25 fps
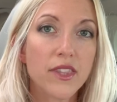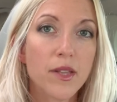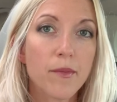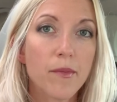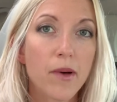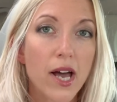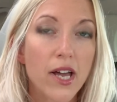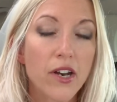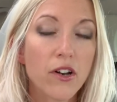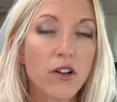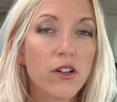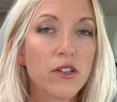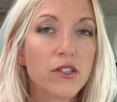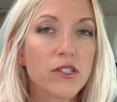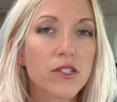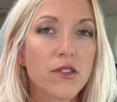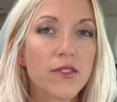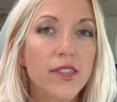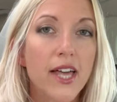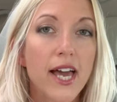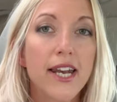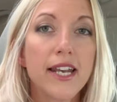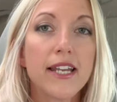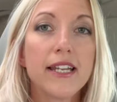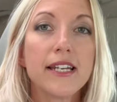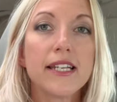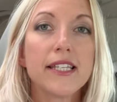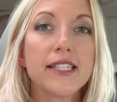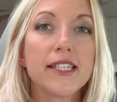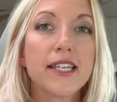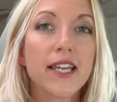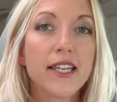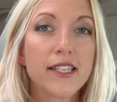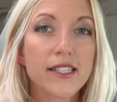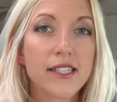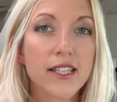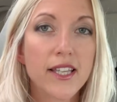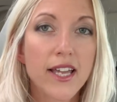bottle so that it is
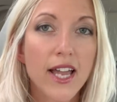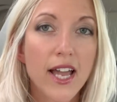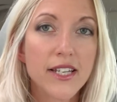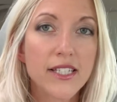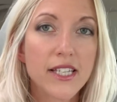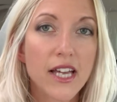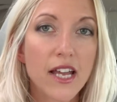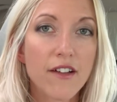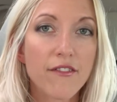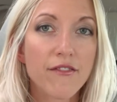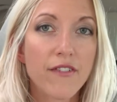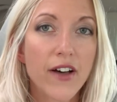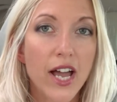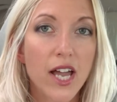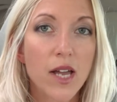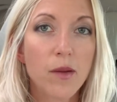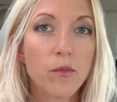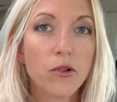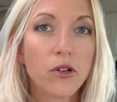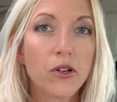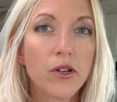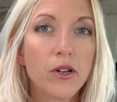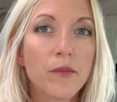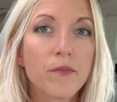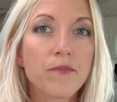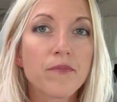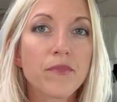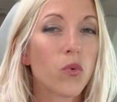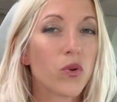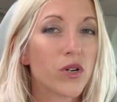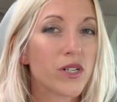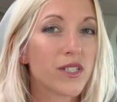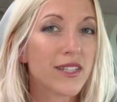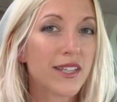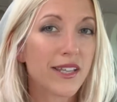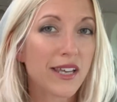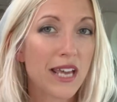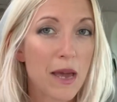easily identifiable,
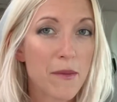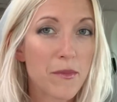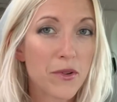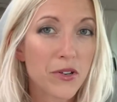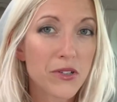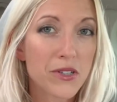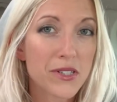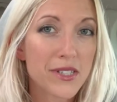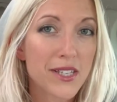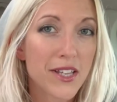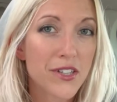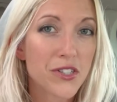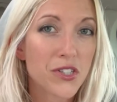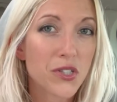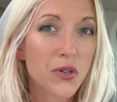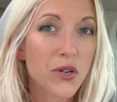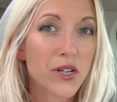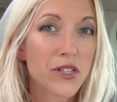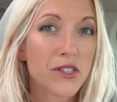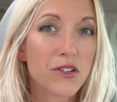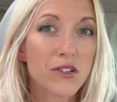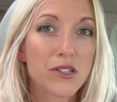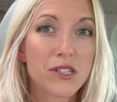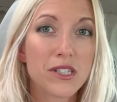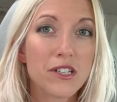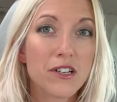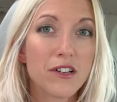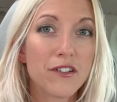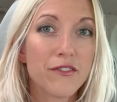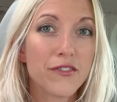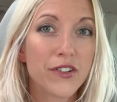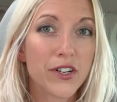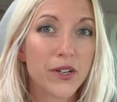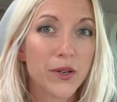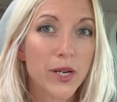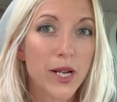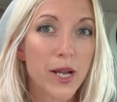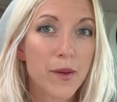whereas the chemical sunscreens are still
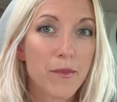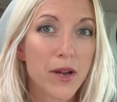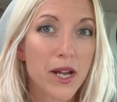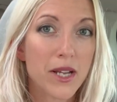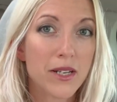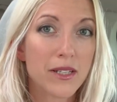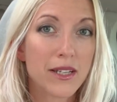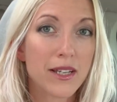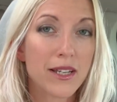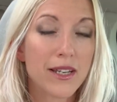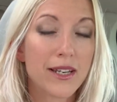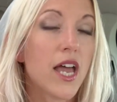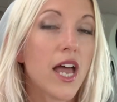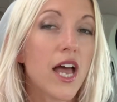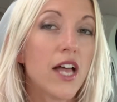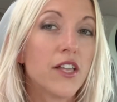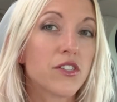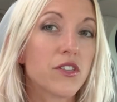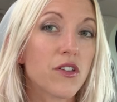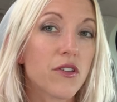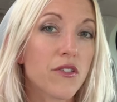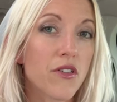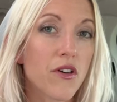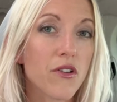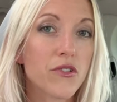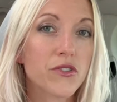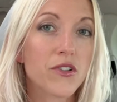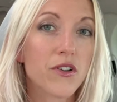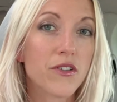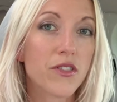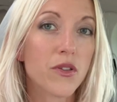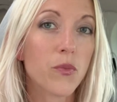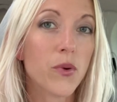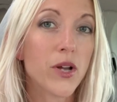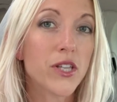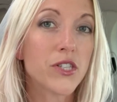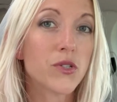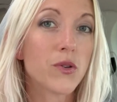very abundant, and so those are the
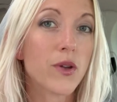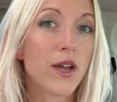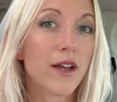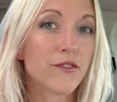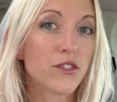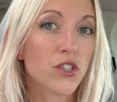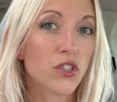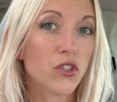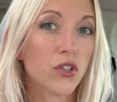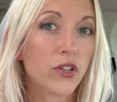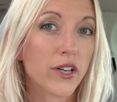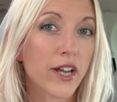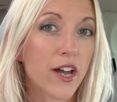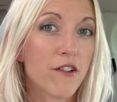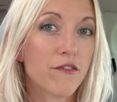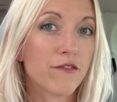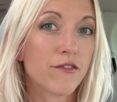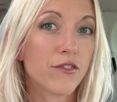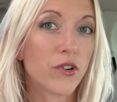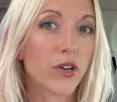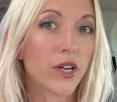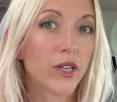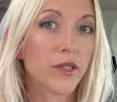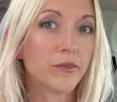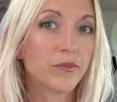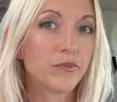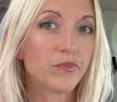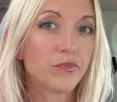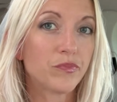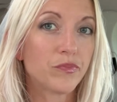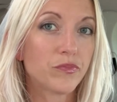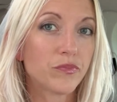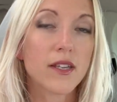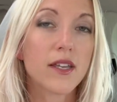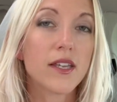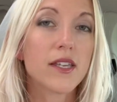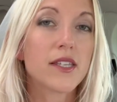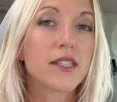ones you have to look out for.
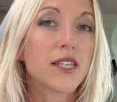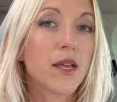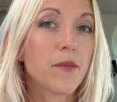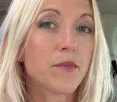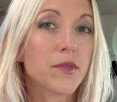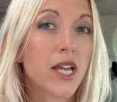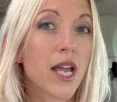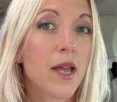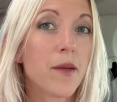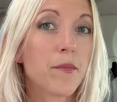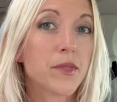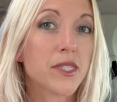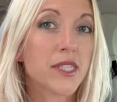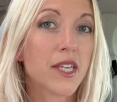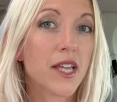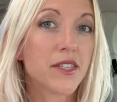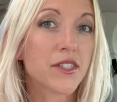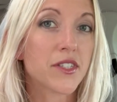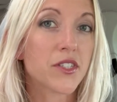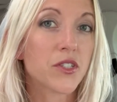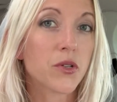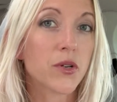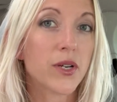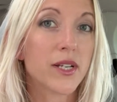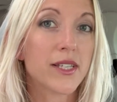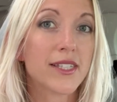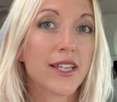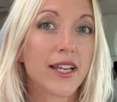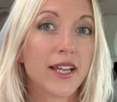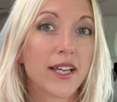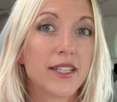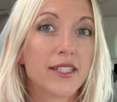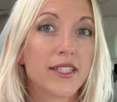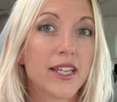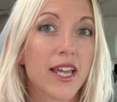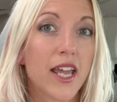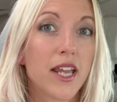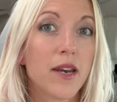Sometimes sunscreens that
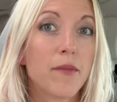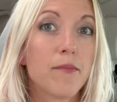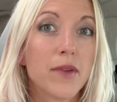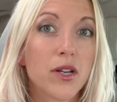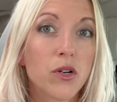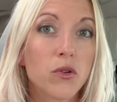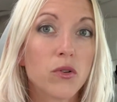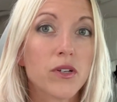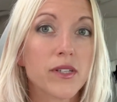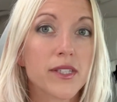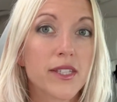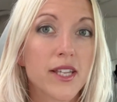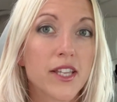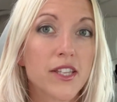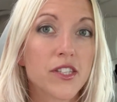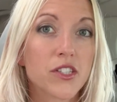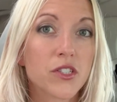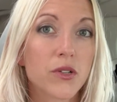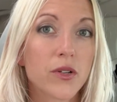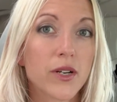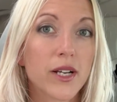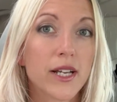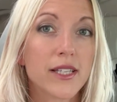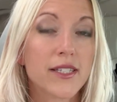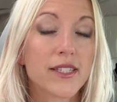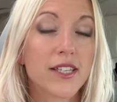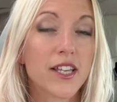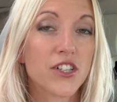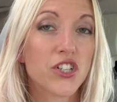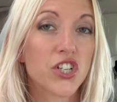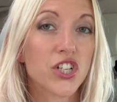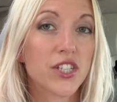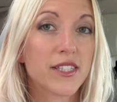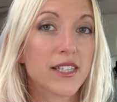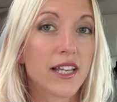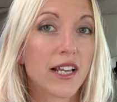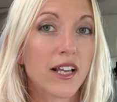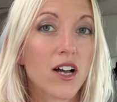contain mineral sunscreens, such as
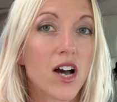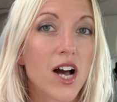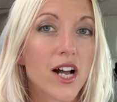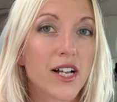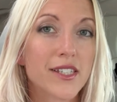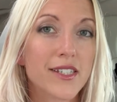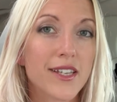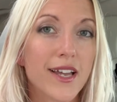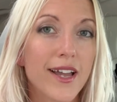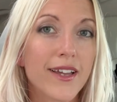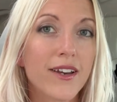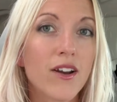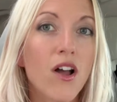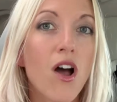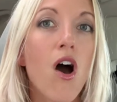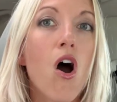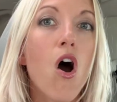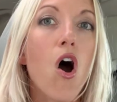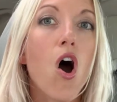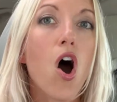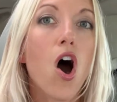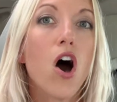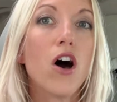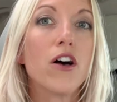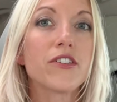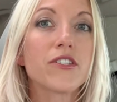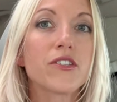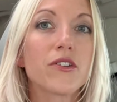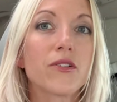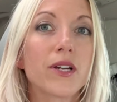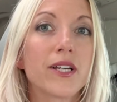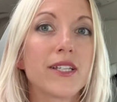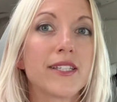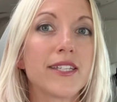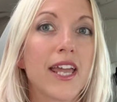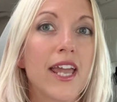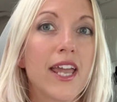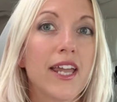zinc oxide, also
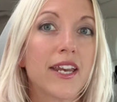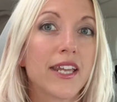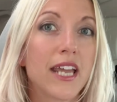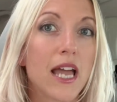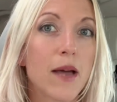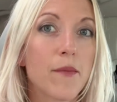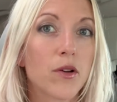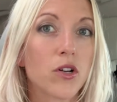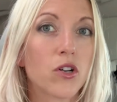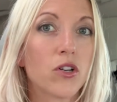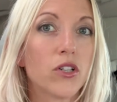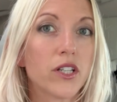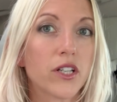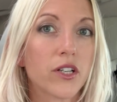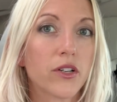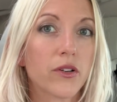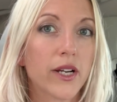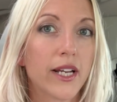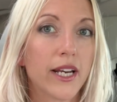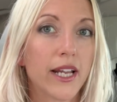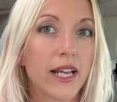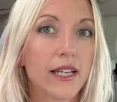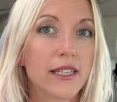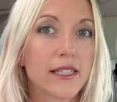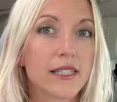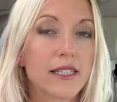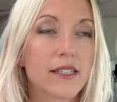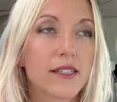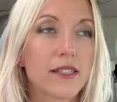contain chemical ingredients.